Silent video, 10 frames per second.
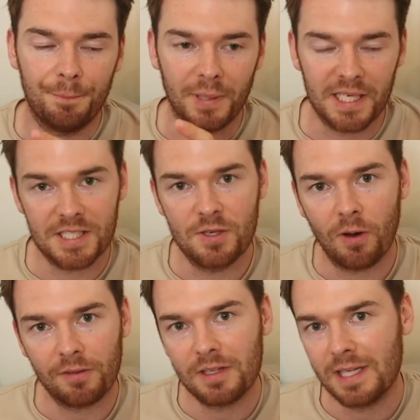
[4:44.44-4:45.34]
But it's
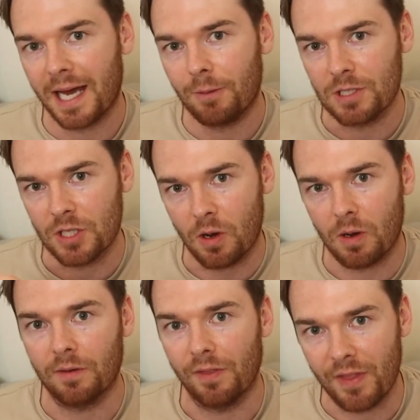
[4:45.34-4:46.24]
not that the hours
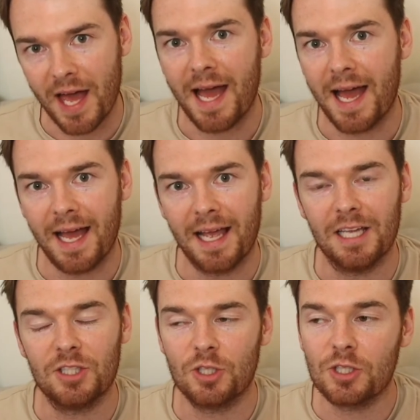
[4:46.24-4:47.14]
aren't there,
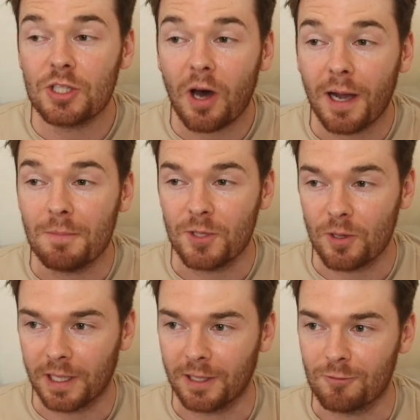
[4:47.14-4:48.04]
it's just that I'm
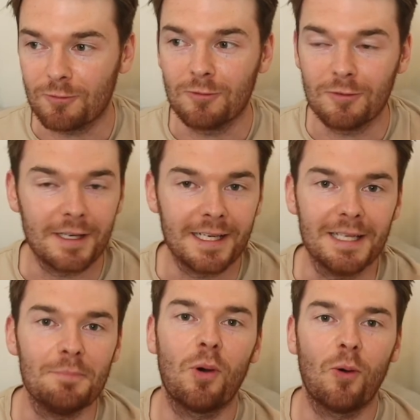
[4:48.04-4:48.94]
doing a
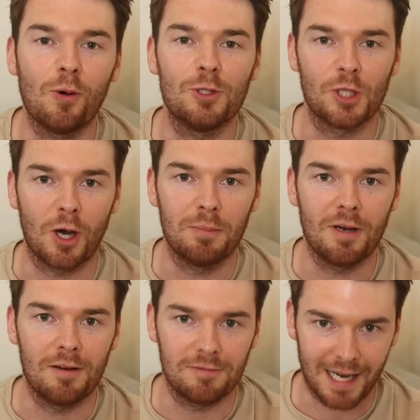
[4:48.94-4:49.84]
really poor job
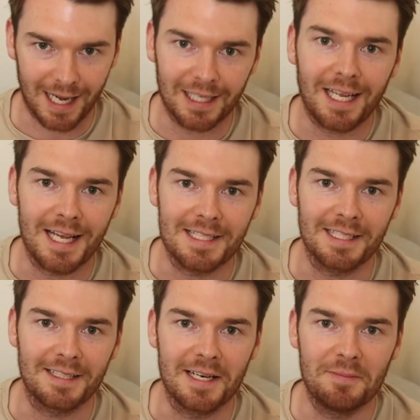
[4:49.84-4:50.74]
of
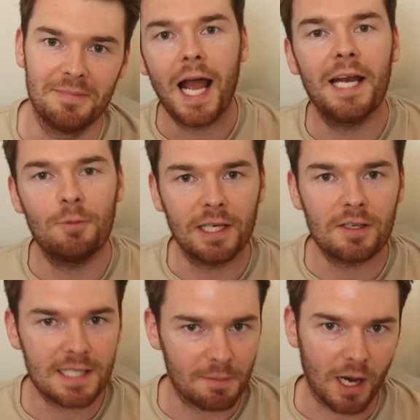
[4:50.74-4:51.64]
allocating them. Anyway,
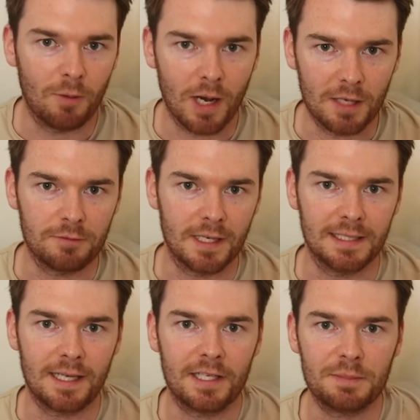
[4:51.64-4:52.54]
don't take my word for
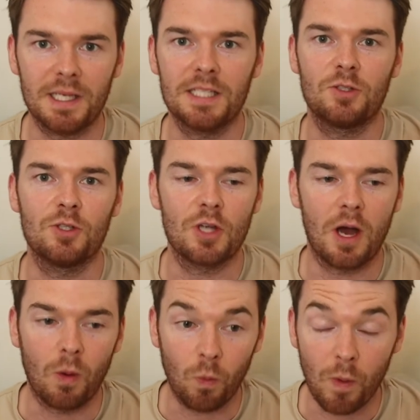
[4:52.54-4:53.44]
it, Derek's piece does
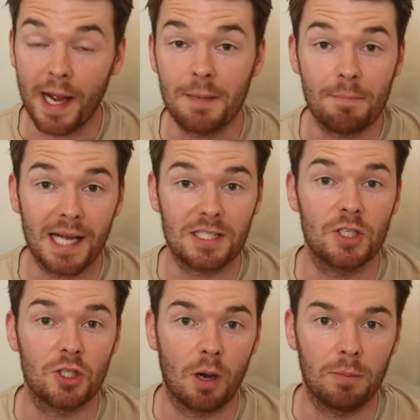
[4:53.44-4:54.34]
a way better
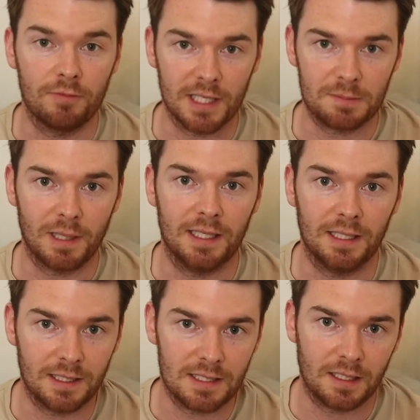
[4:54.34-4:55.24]
job of
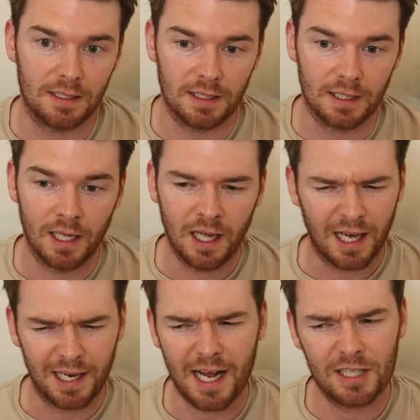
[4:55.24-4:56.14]
explaining this idea.
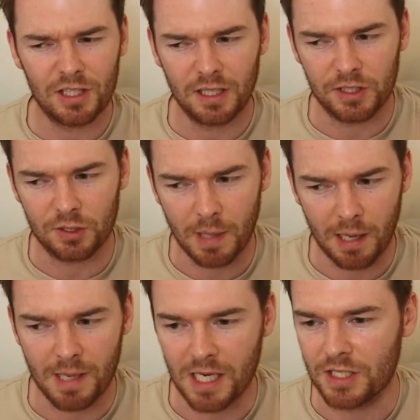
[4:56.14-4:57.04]
And it actually
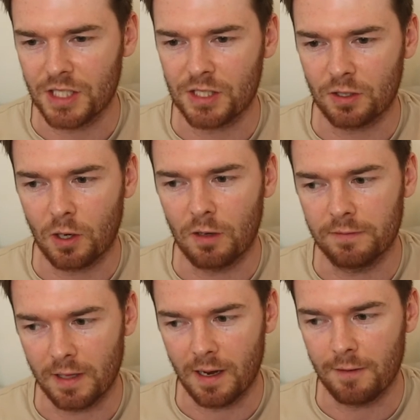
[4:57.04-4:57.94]
somehow manages to
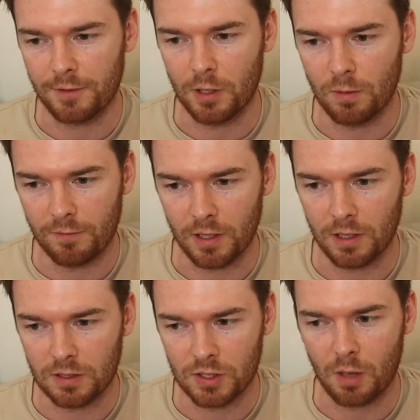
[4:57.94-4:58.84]
cover a few
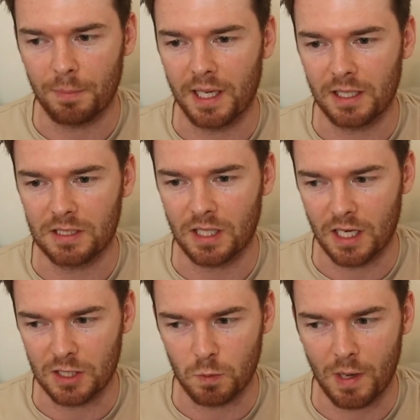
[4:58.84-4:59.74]
other topics
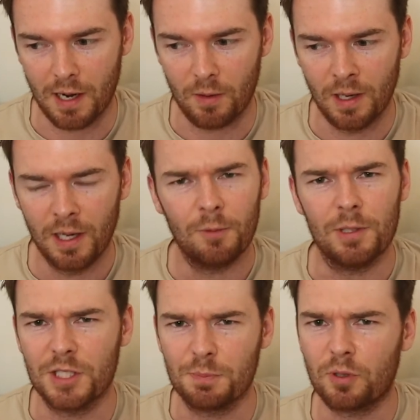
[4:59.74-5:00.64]
as well,
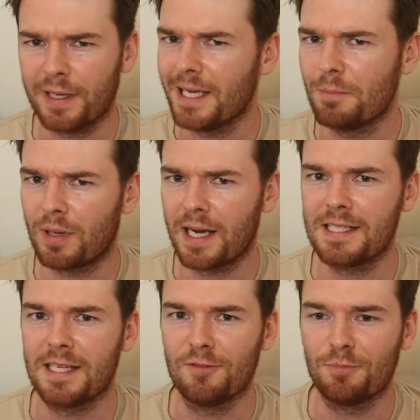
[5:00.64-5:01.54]
which is pretty
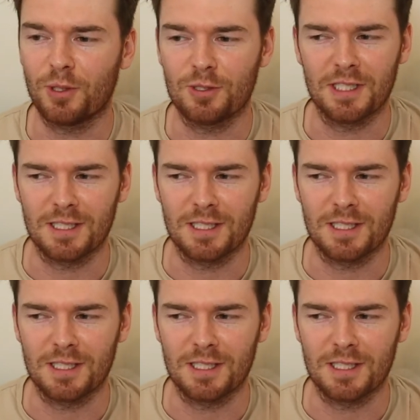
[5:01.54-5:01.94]
impressive because